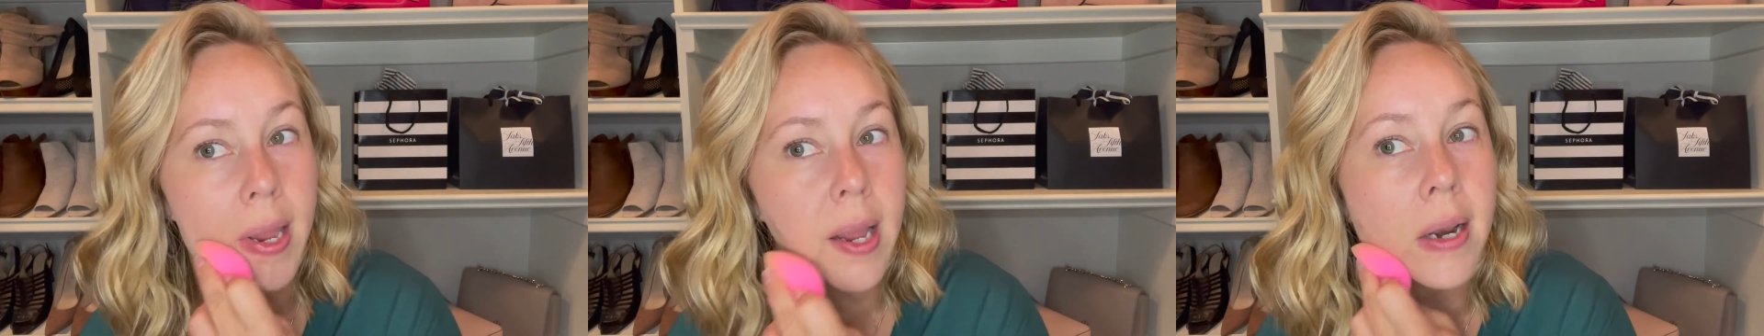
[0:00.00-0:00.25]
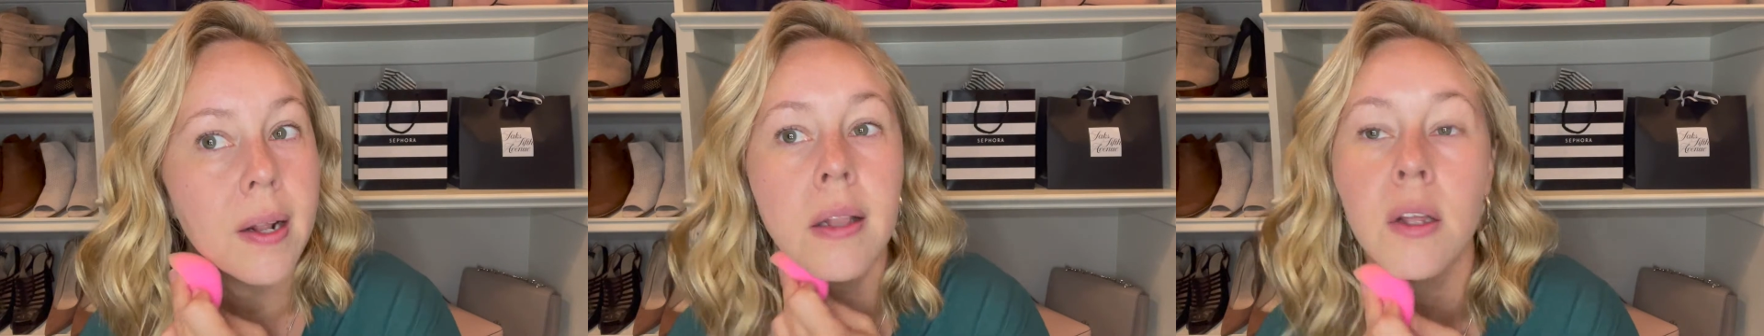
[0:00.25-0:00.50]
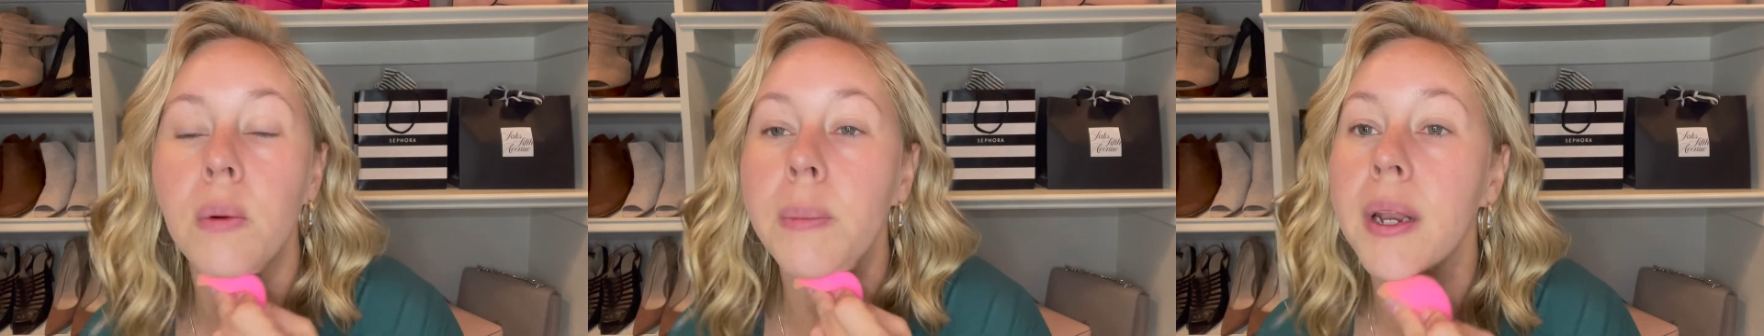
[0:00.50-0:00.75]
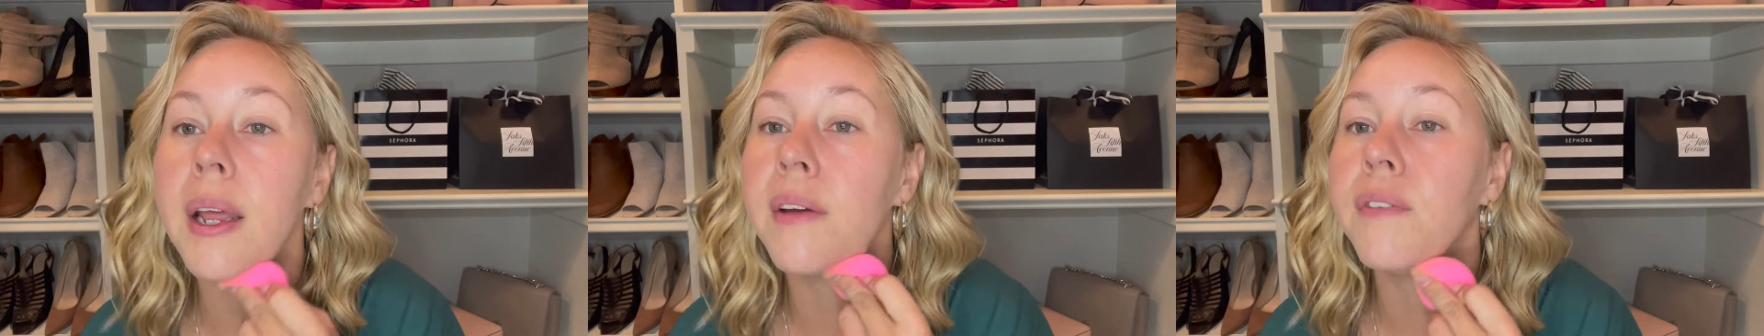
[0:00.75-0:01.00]
it a little
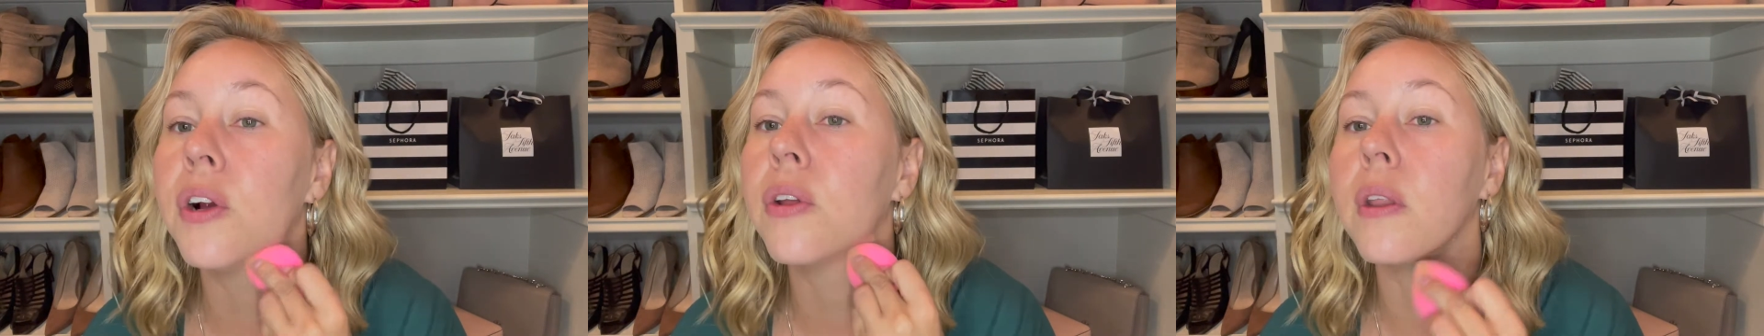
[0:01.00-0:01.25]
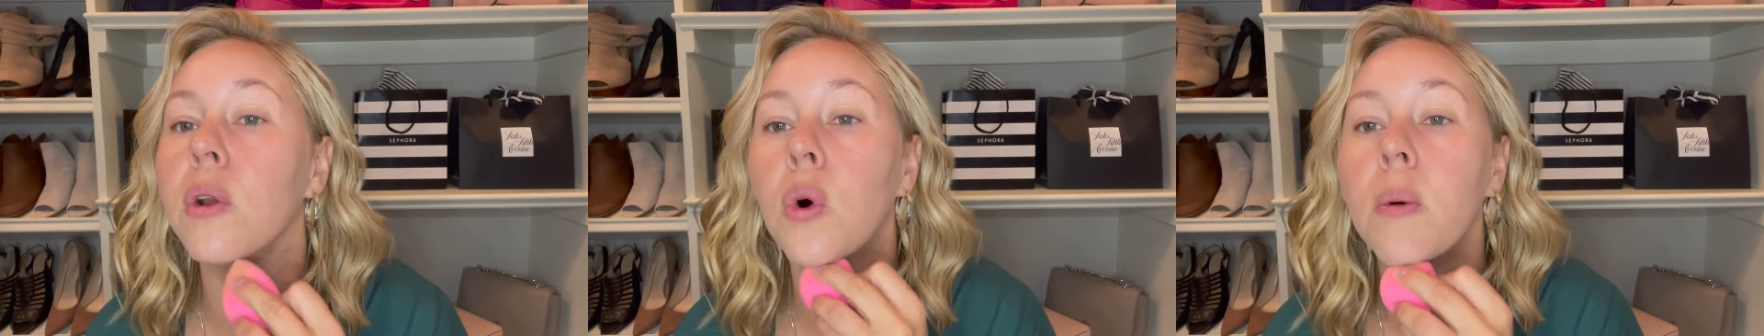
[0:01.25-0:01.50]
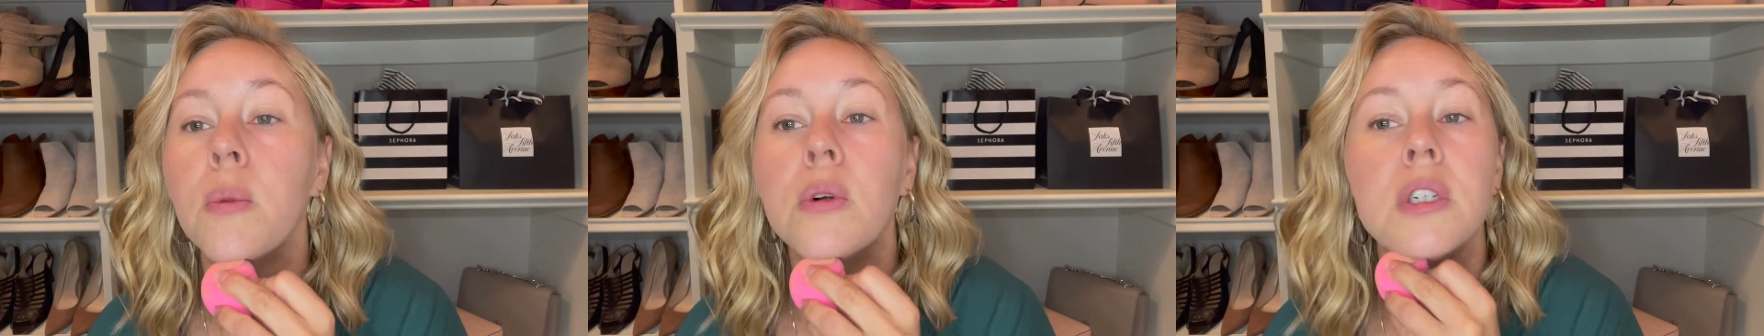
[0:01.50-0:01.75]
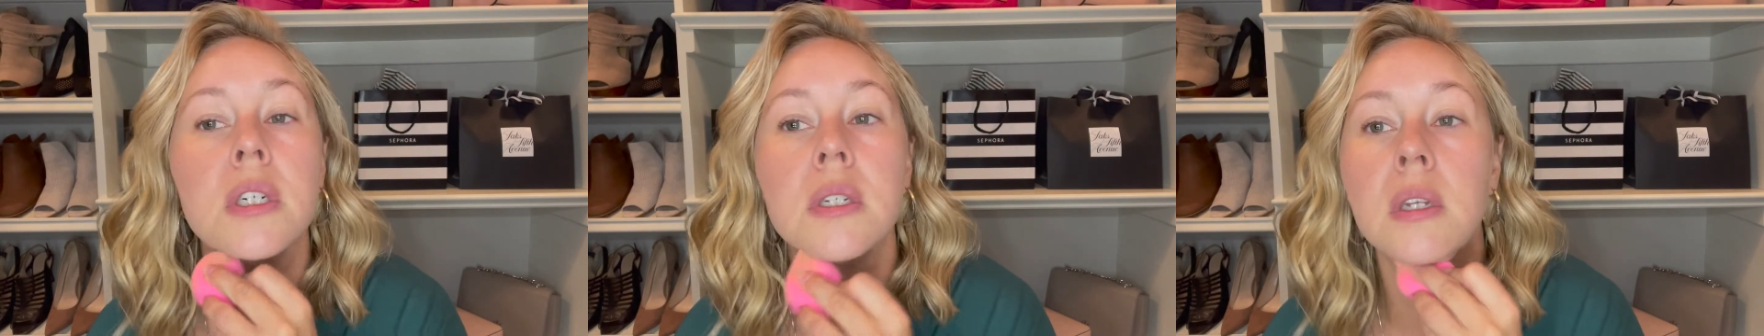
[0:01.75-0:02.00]
bit heavier than normal,
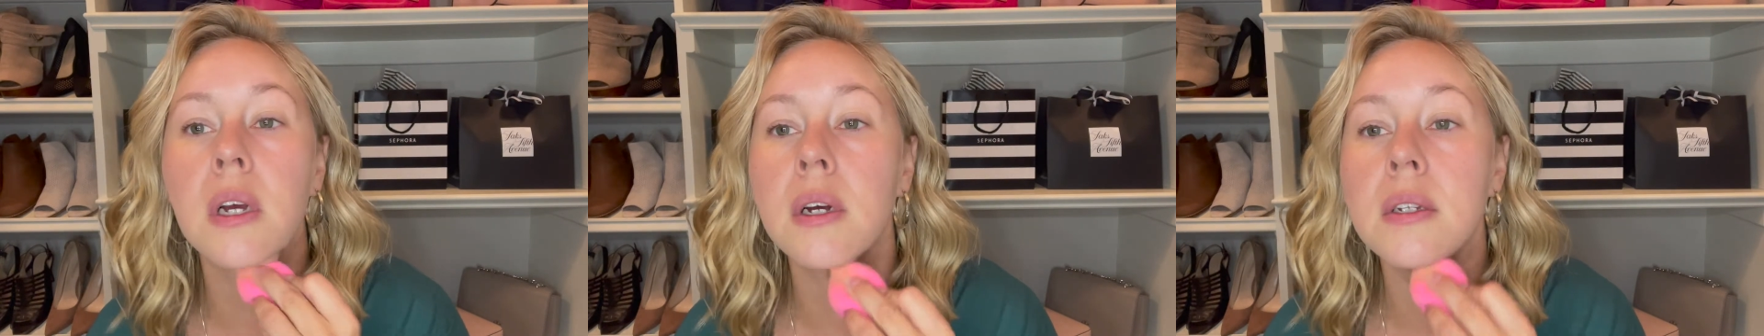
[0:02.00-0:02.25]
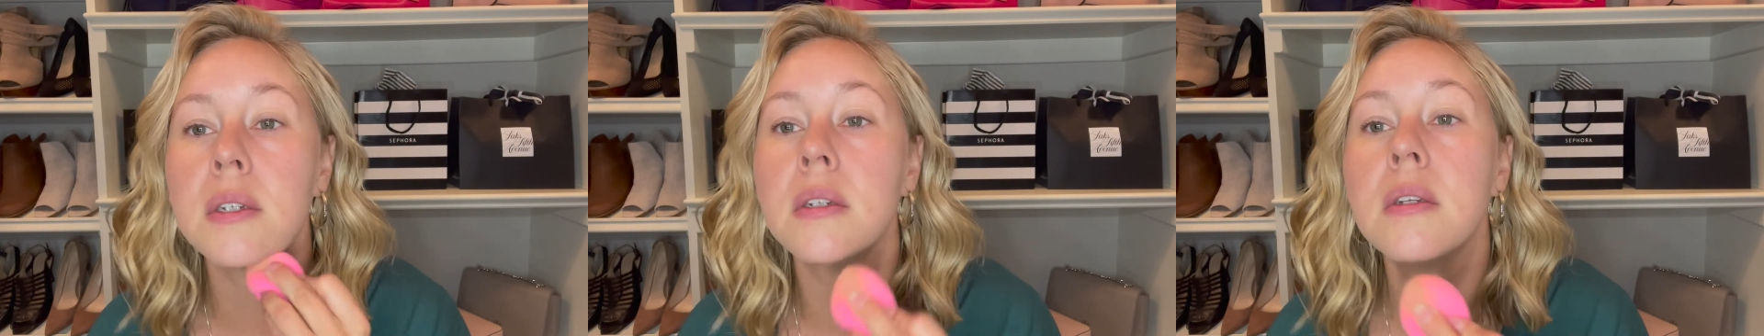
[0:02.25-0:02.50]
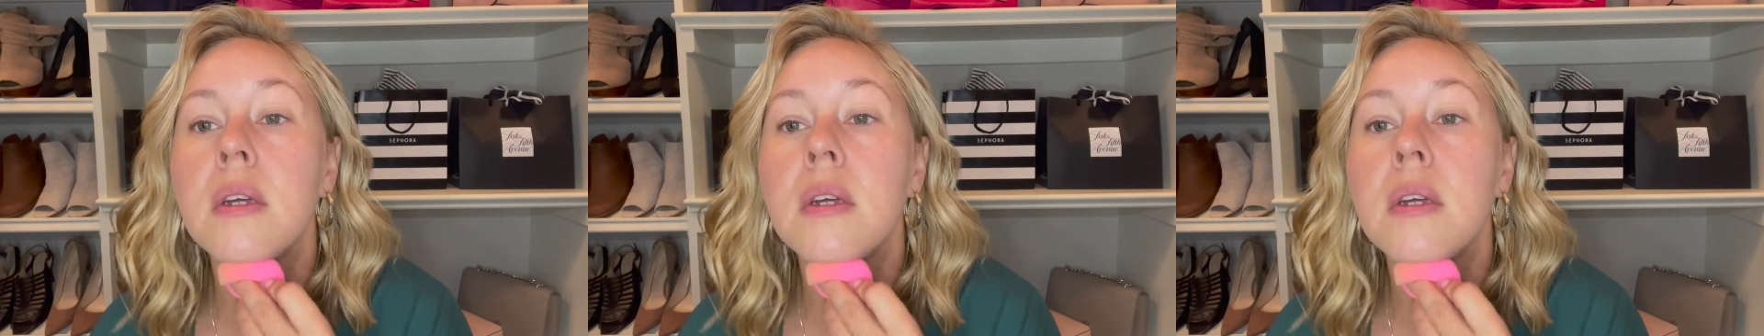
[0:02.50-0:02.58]
just because